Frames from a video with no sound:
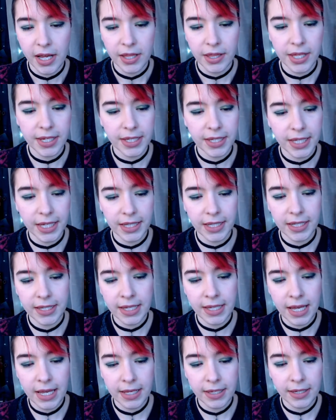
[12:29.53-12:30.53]
this thing that
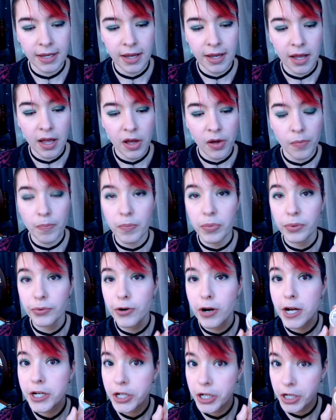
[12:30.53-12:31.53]
says
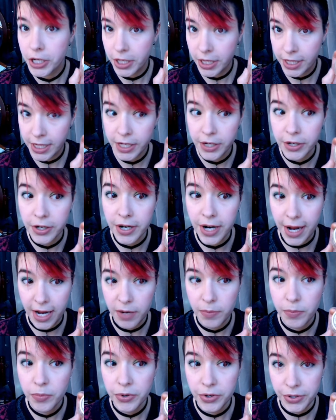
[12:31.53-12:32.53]
brush cleaner
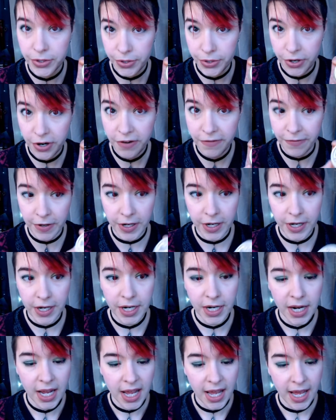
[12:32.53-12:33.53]
and preserver,
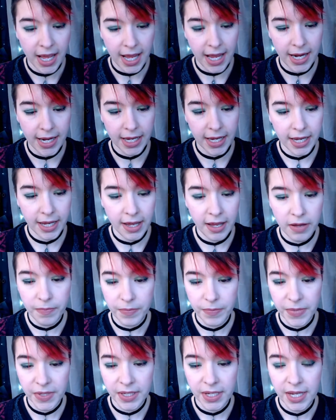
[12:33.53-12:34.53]
and it
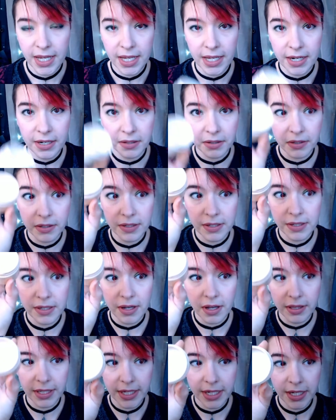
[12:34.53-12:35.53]
comes in a little
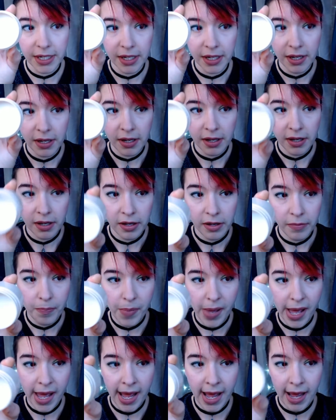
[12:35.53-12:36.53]
solid
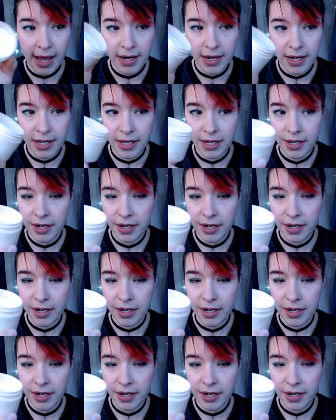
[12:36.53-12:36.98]
pad